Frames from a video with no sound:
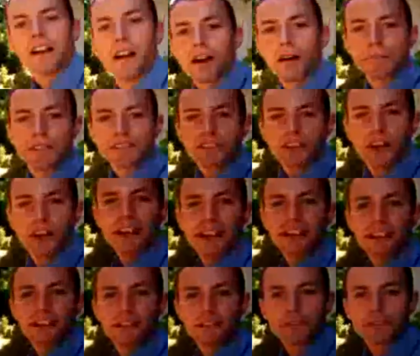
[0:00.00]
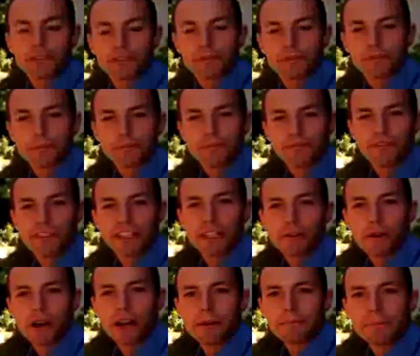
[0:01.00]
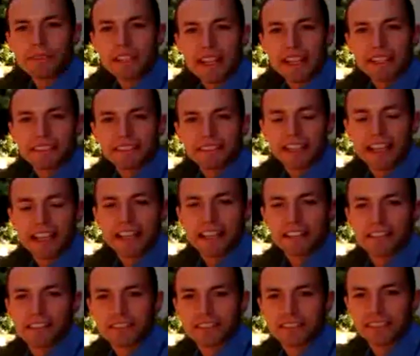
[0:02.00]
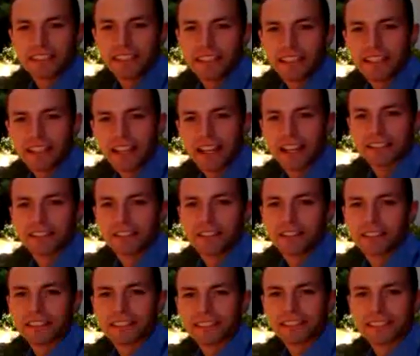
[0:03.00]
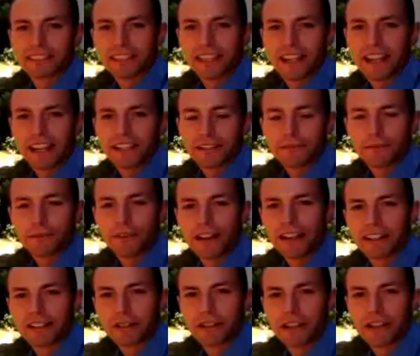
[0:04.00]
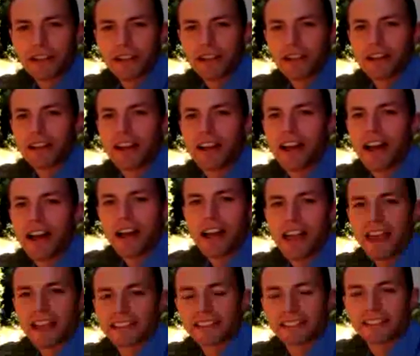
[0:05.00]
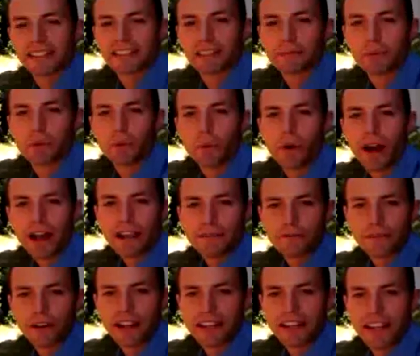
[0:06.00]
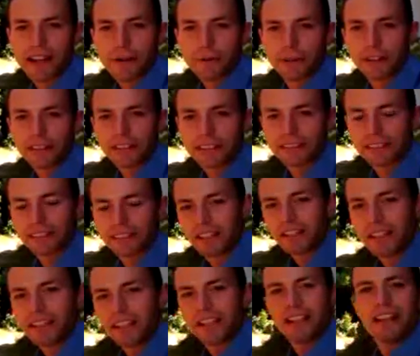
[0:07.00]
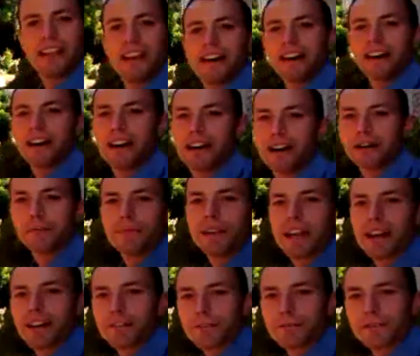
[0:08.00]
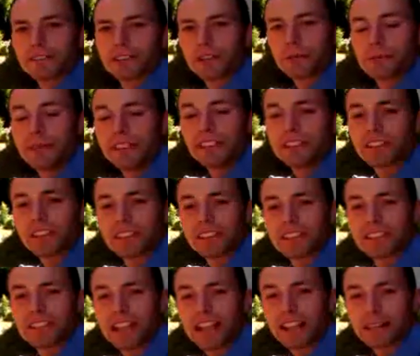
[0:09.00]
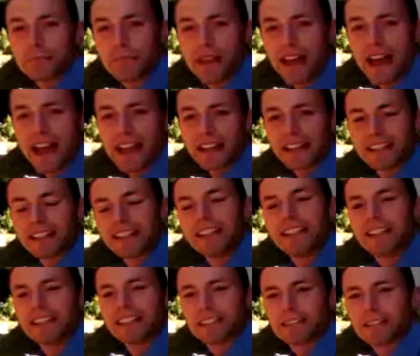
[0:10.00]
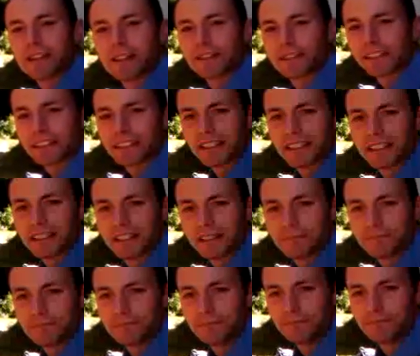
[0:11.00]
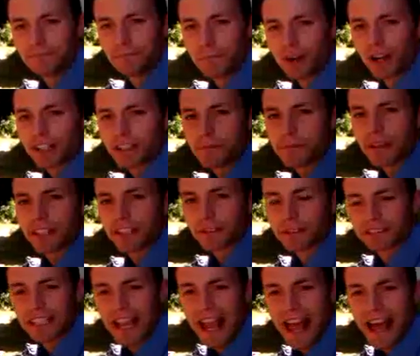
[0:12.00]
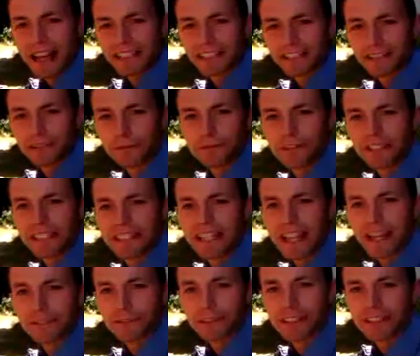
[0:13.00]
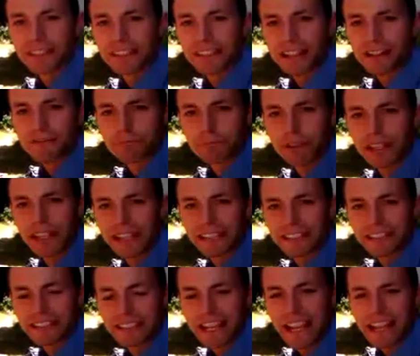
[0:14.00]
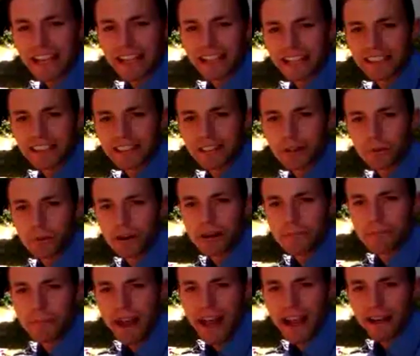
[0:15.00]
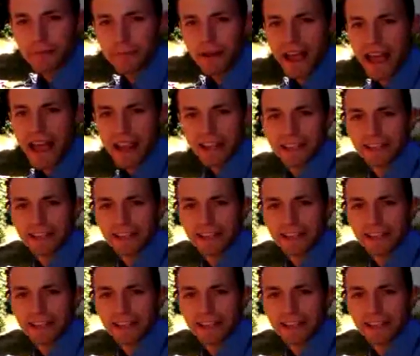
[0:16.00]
I'll be trying to do some video updates occasionally, as long as I can find uh, accessible Wi-Fi networks. Um, now, so be sure to check back. So now I've got the monumental task of fitting everything I've planned to take into one backpack.